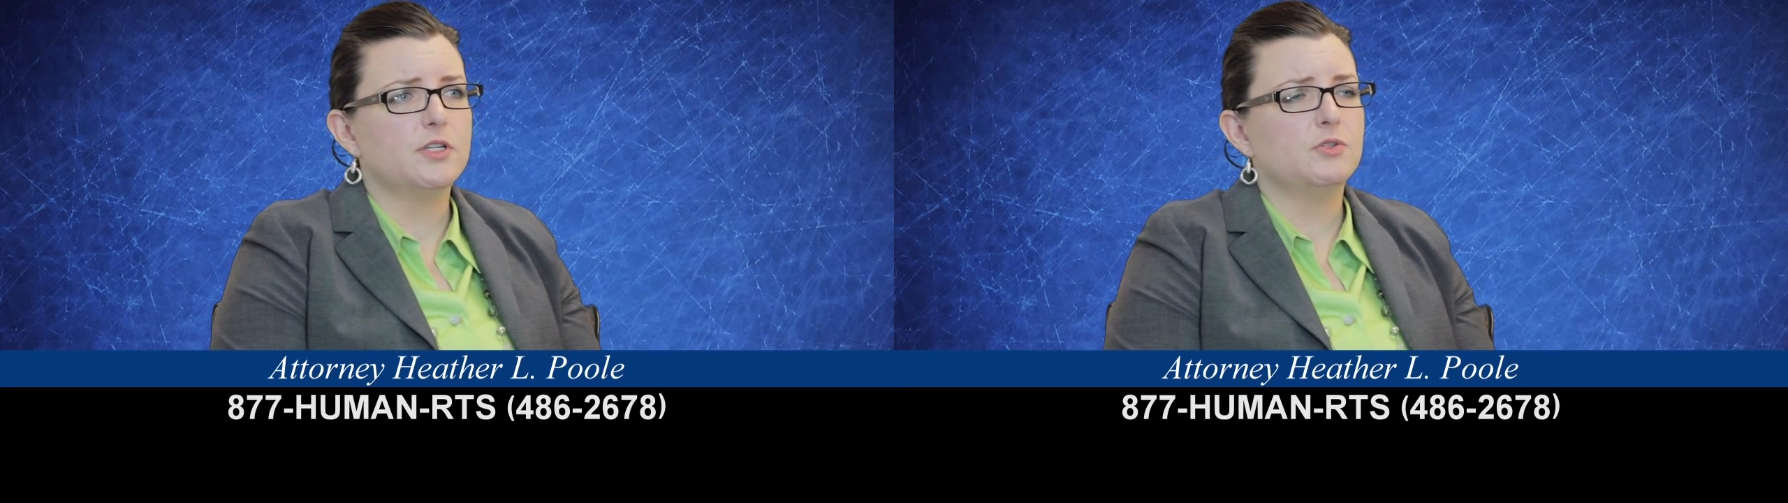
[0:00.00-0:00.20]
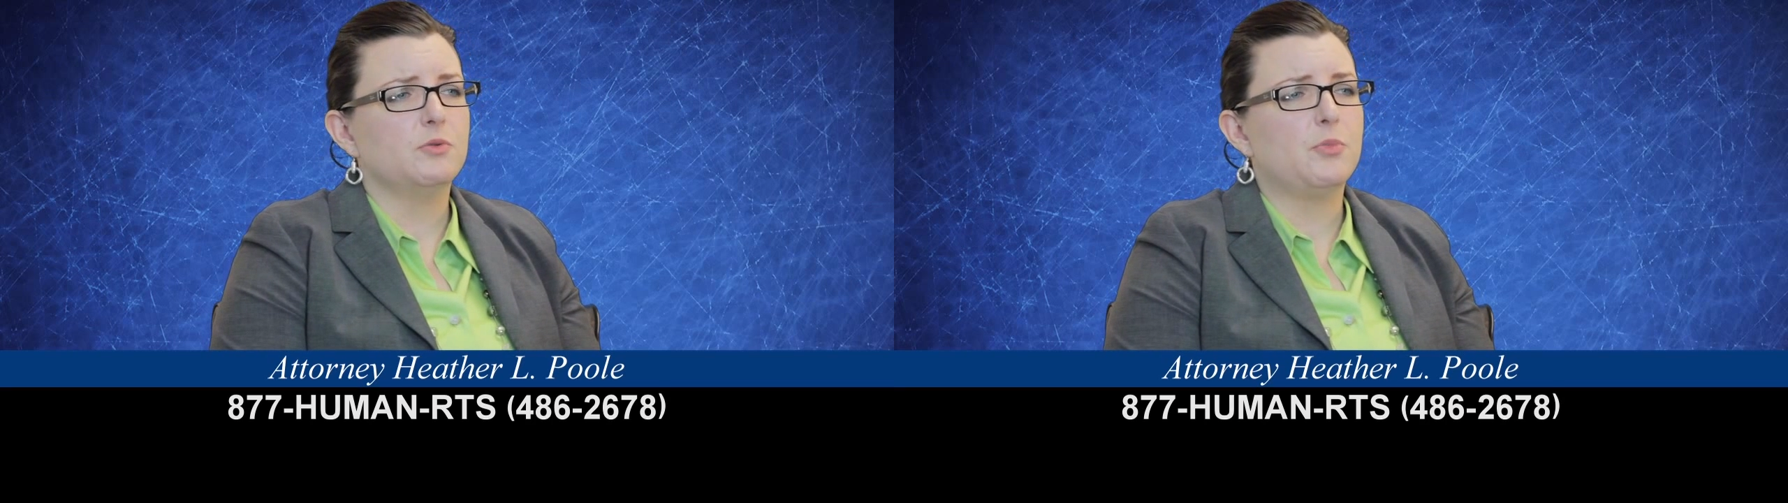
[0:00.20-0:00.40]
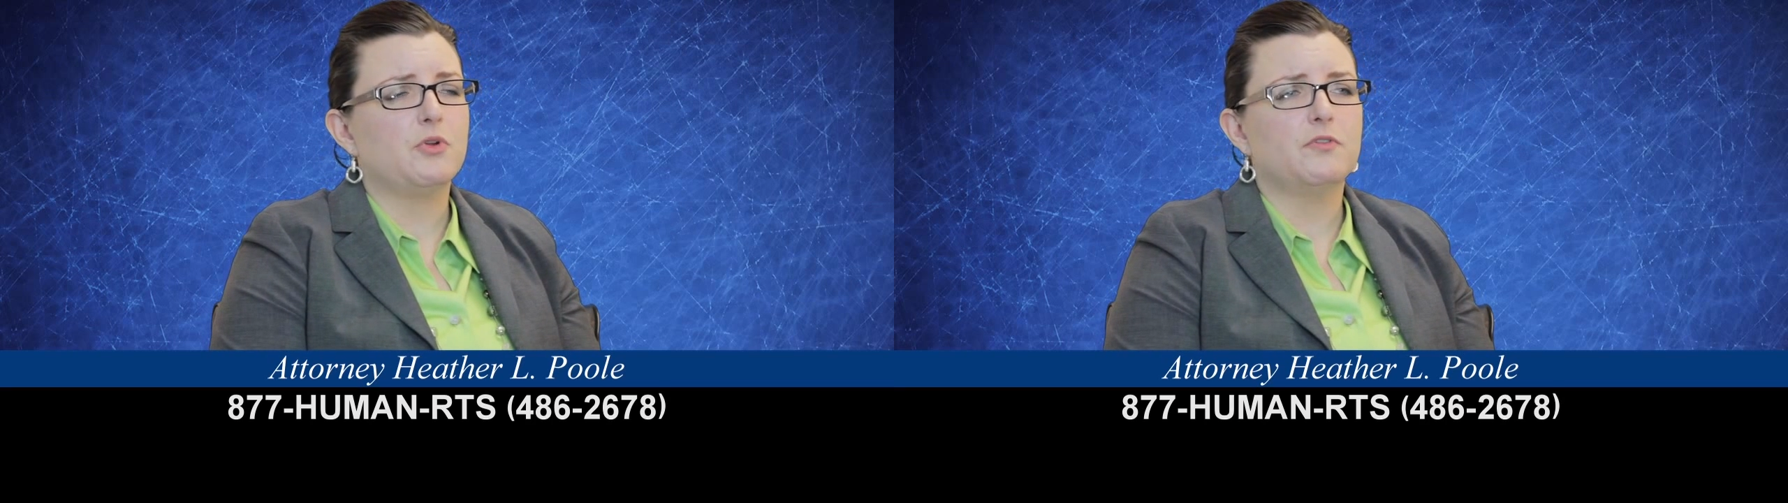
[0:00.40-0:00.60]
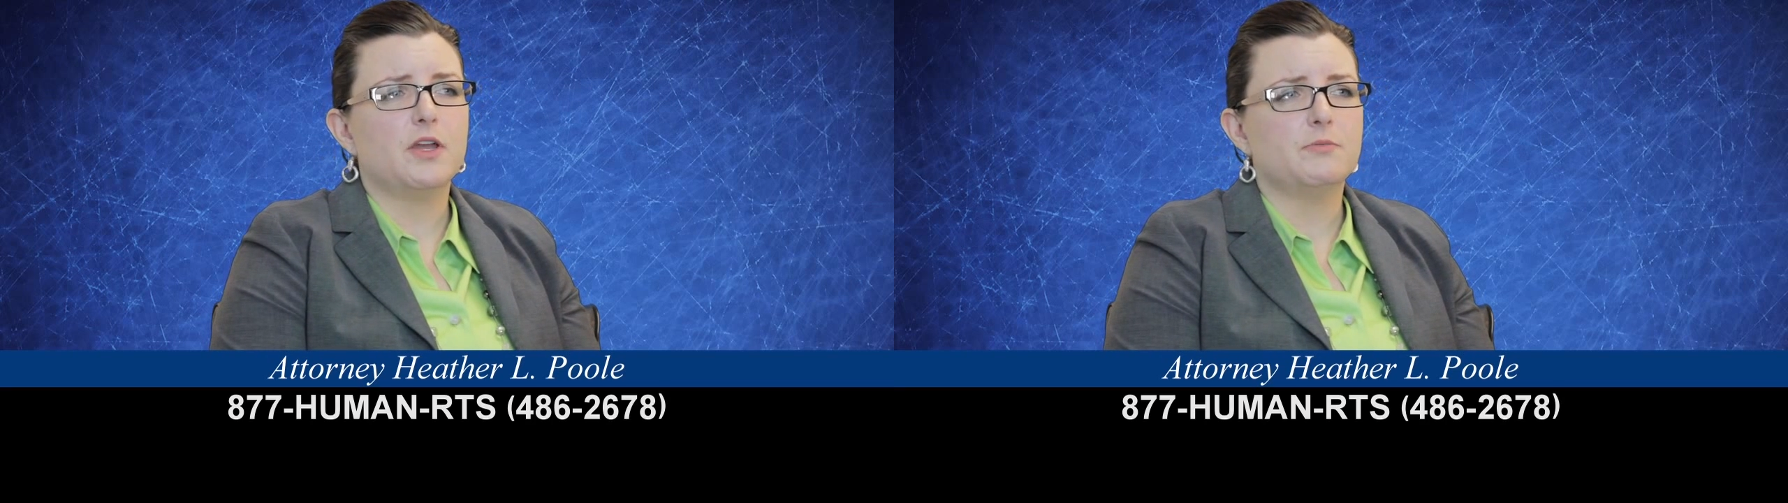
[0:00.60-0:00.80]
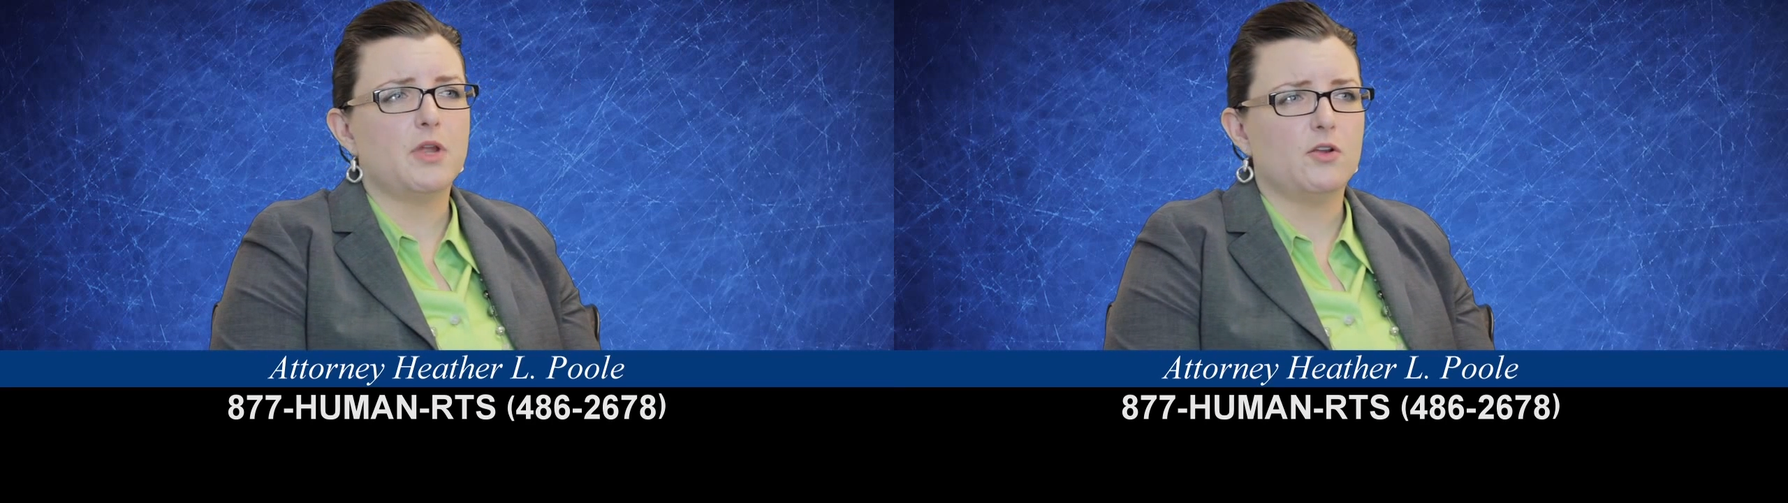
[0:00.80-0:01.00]
into a bona
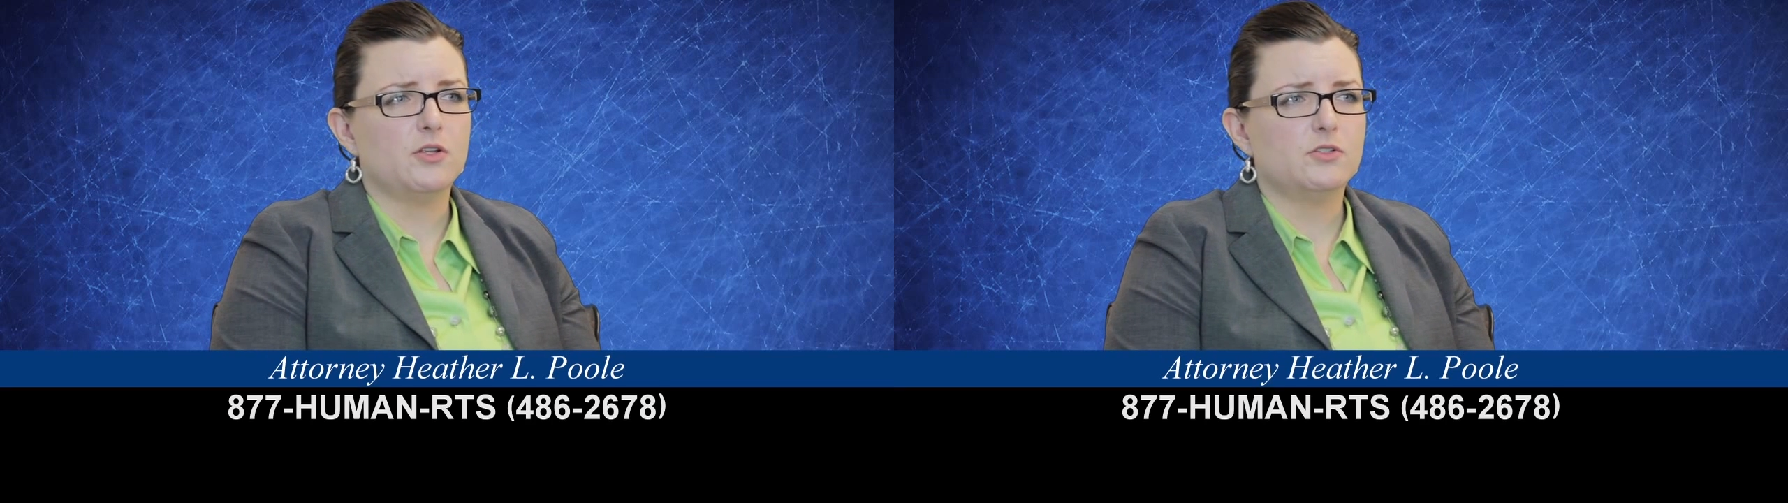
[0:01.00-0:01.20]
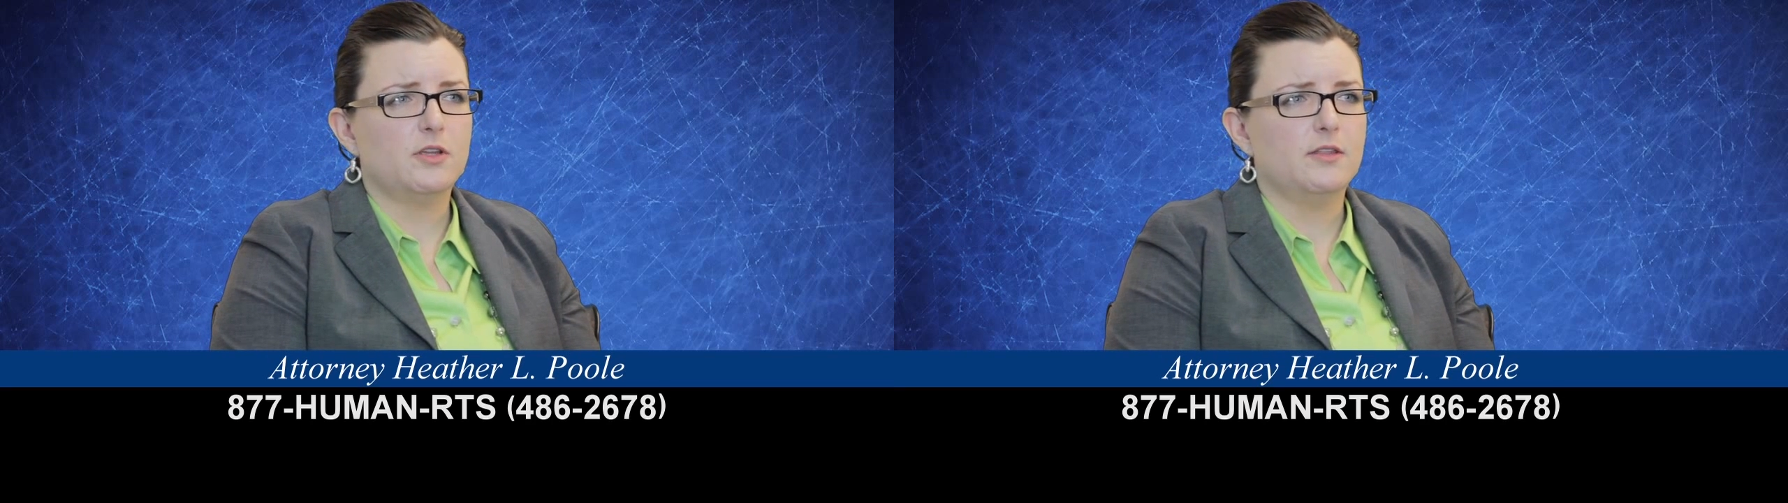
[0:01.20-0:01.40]
fide marriage